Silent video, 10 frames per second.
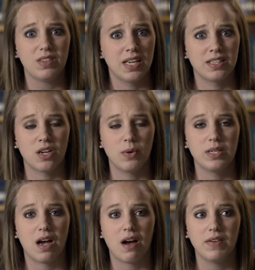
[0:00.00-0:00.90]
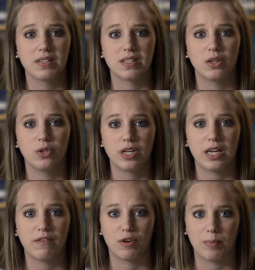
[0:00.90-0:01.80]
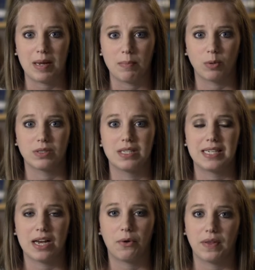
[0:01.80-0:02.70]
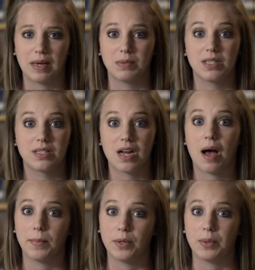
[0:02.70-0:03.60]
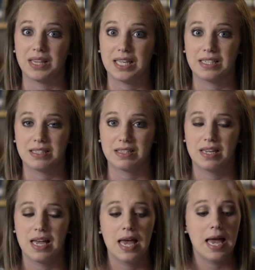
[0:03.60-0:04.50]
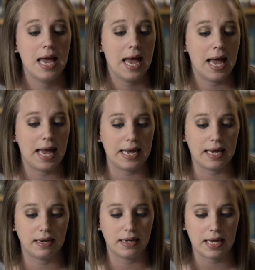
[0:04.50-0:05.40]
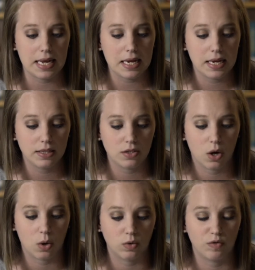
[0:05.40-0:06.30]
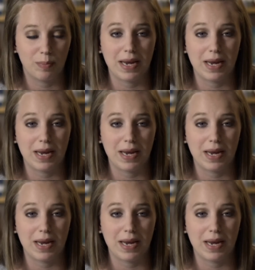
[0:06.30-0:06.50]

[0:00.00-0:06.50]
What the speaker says: And so he's obviously looking for people to tell them to stop doing this. And he gets a hold of